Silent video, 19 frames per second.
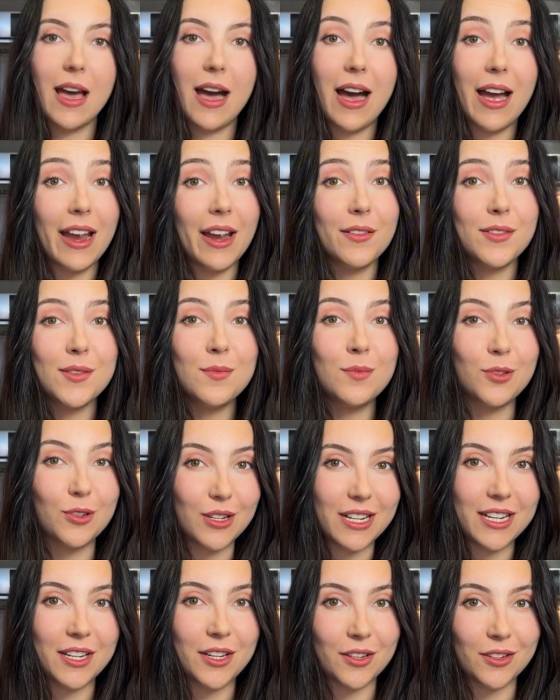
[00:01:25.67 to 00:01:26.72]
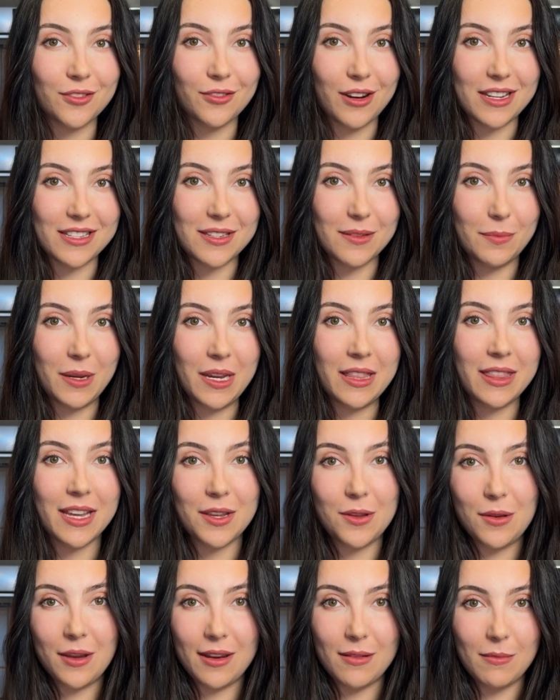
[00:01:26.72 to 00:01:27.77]
I have some really good recipe that
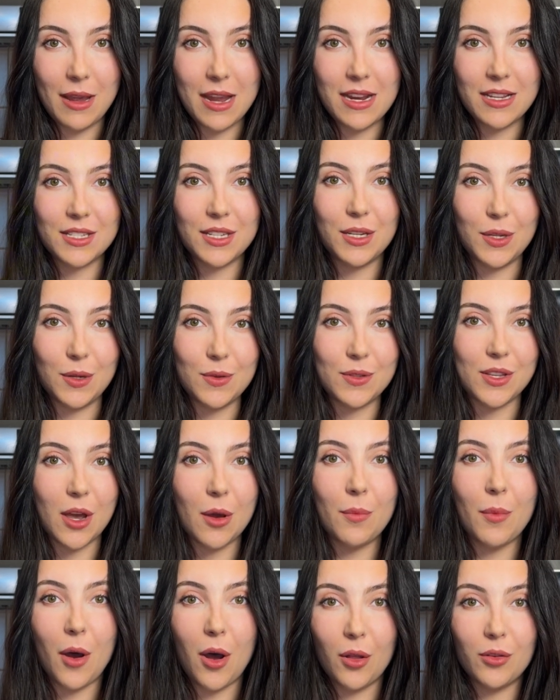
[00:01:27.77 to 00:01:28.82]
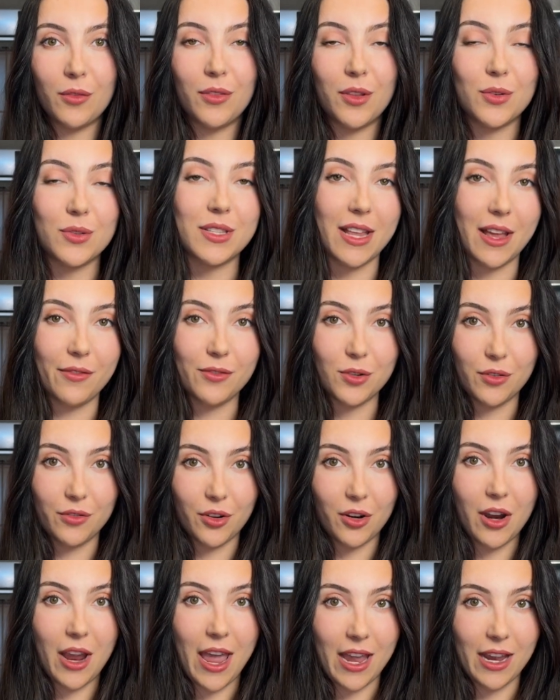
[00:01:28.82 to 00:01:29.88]
you can make to use up all of those
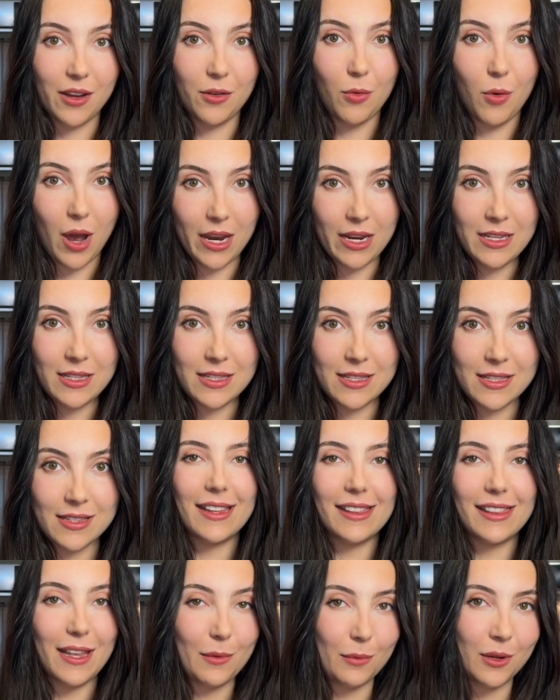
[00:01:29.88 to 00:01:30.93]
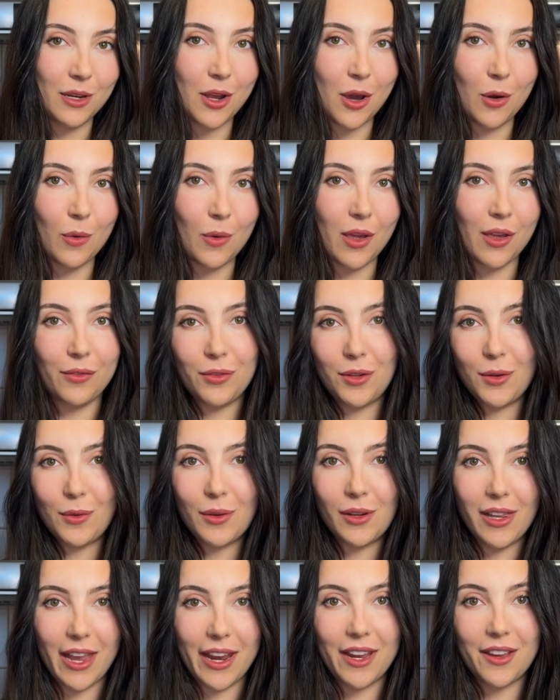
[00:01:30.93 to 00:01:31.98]
leftover egg whites. Let me know if you
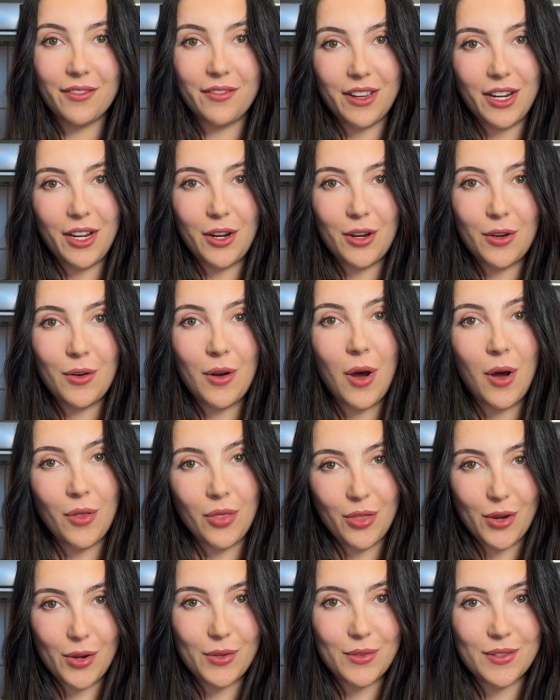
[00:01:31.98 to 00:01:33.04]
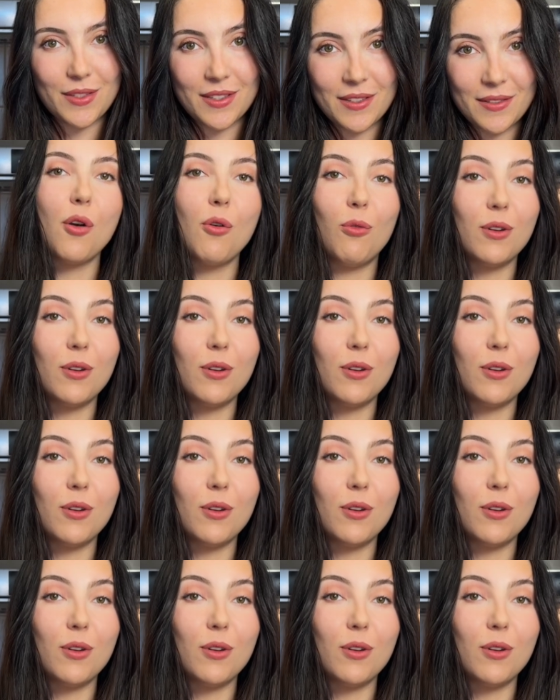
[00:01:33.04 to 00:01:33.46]
would like a video on those.